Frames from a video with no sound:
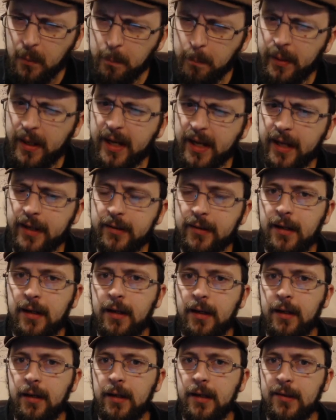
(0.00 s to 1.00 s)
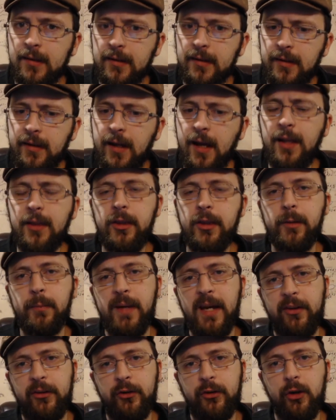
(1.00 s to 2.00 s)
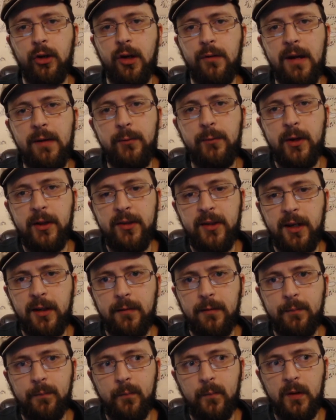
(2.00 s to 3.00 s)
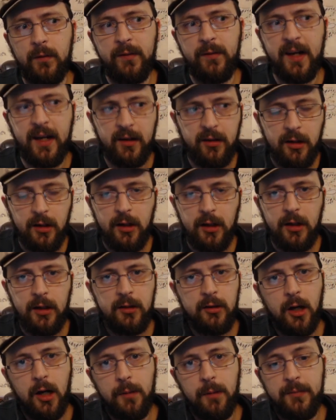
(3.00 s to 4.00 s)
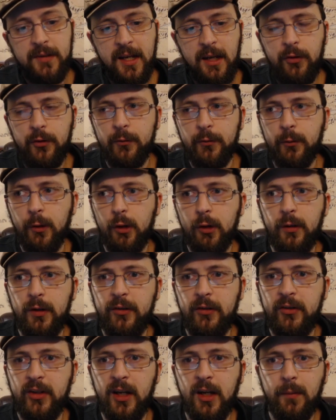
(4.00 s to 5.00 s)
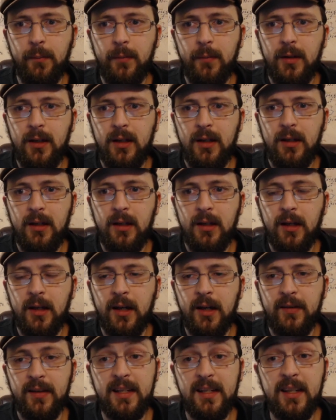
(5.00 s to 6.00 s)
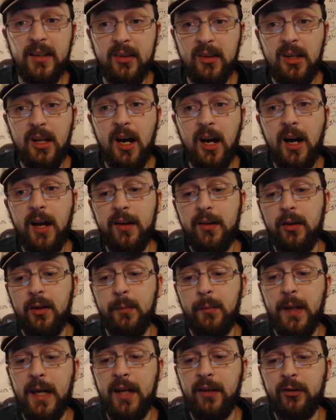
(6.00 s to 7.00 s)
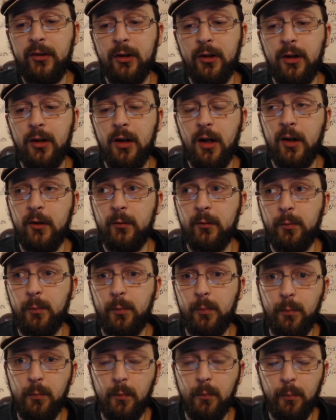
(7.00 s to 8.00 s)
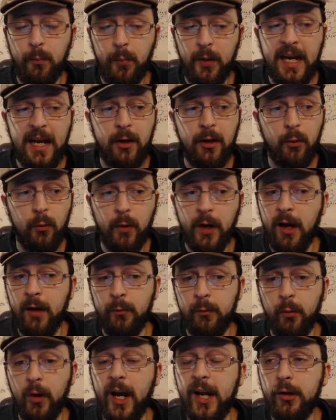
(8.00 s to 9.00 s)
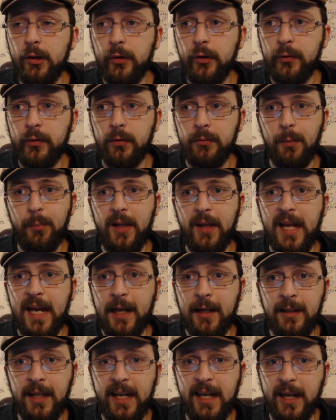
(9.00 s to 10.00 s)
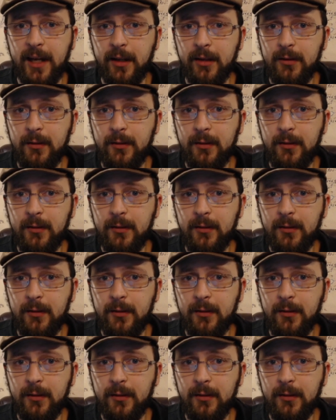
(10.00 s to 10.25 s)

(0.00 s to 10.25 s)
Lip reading: But he's not the master of everything. In fact, Tom tells Frodo and Sam that he's not the master of riders from the Black Land.